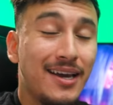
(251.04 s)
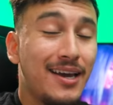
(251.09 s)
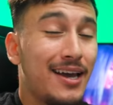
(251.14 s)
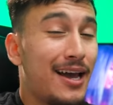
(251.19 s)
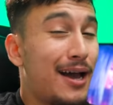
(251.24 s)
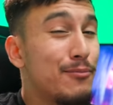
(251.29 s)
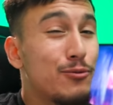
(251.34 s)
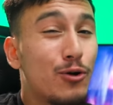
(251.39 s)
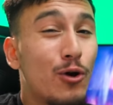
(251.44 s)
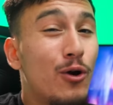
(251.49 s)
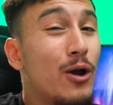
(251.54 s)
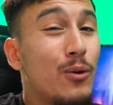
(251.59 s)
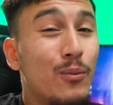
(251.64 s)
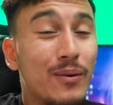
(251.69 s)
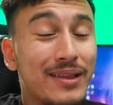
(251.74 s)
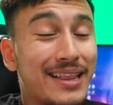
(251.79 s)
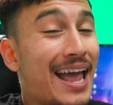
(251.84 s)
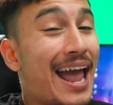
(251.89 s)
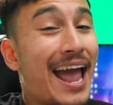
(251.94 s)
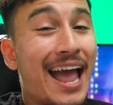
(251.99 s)
I'm going with
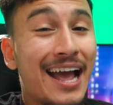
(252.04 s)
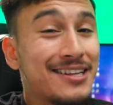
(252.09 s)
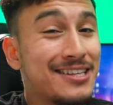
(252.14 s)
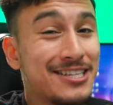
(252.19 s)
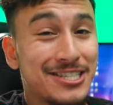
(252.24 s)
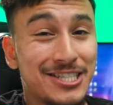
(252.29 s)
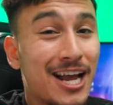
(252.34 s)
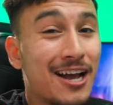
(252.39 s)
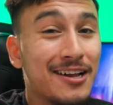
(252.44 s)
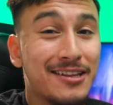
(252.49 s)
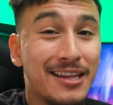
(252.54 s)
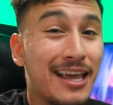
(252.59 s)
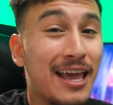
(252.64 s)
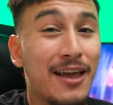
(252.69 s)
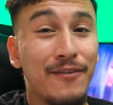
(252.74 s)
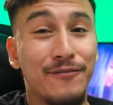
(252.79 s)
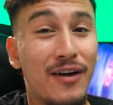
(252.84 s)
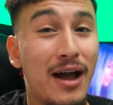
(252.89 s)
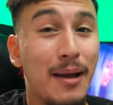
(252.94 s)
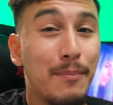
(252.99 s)
the ANTA Shock the Game
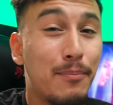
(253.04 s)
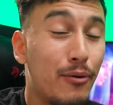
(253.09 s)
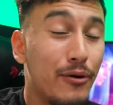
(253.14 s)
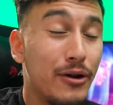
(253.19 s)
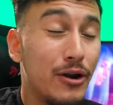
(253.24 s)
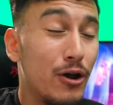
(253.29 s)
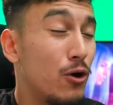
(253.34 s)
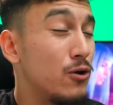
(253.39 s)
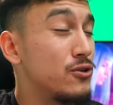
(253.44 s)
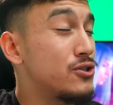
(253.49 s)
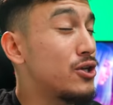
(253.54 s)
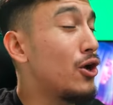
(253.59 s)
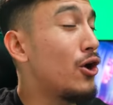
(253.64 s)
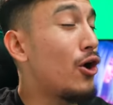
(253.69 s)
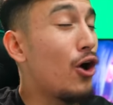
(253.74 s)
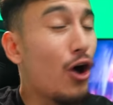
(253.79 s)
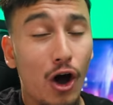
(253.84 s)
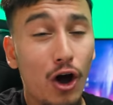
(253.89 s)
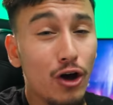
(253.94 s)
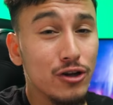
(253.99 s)
5.0s
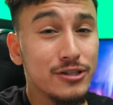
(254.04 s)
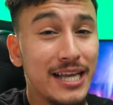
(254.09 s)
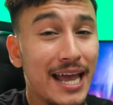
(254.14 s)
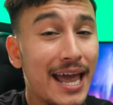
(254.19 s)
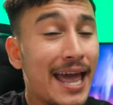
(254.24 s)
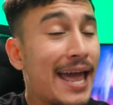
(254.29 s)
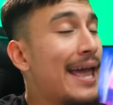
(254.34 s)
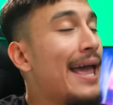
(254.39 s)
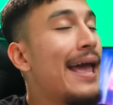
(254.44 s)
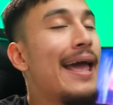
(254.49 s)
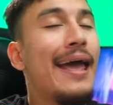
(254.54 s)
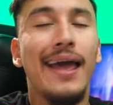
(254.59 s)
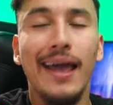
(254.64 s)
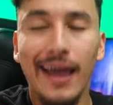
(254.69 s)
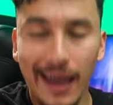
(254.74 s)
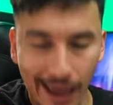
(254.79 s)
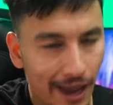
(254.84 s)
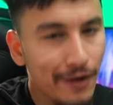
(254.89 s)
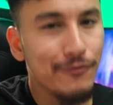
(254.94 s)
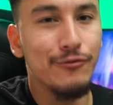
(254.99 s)
all day,
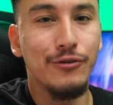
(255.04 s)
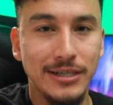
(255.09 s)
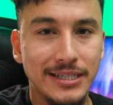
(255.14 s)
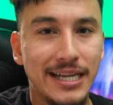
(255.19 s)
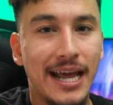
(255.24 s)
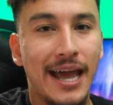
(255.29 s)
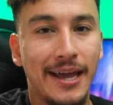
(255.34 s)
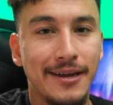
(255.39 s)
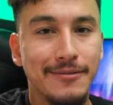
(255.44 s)
every day.